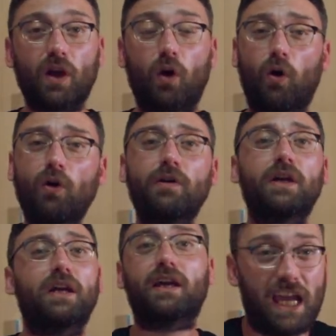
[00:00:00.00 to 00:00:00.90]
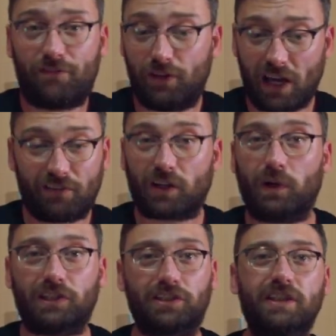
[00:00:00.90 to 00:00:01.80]
Or If you have a
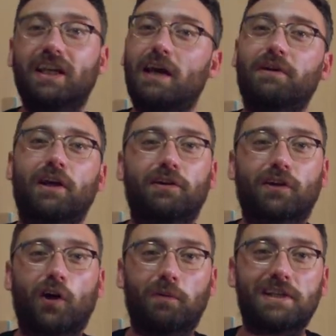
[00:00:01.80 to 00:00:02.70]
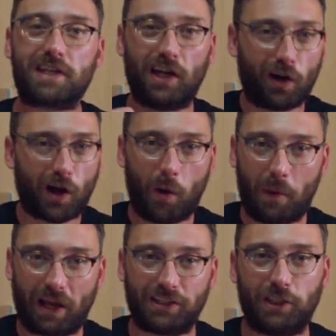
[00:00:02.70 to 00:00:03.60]
question, let me know in the comments and I'll come
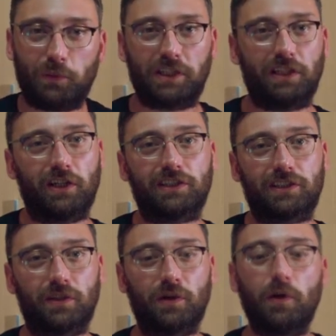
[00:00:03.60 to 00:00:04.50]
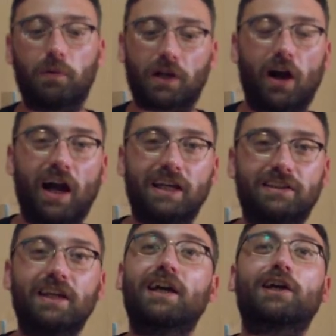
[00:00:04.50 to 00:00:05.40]
back to you with an answer. But
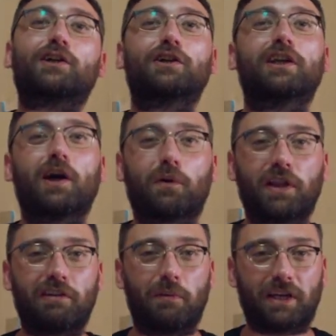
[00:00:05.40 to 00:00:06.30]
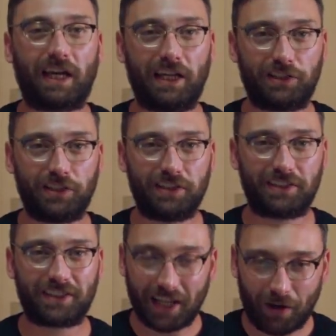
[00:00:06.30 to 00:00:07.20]
guys, good luck with your
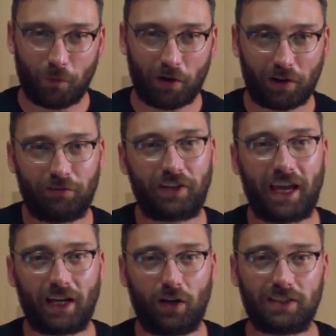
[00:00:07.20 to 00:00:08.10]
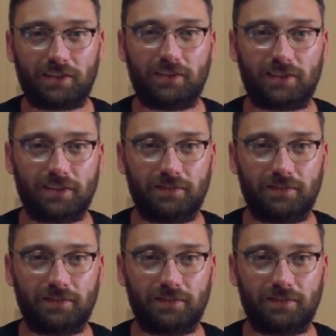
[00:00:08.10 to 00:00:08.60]
applications and well done for getting licensed.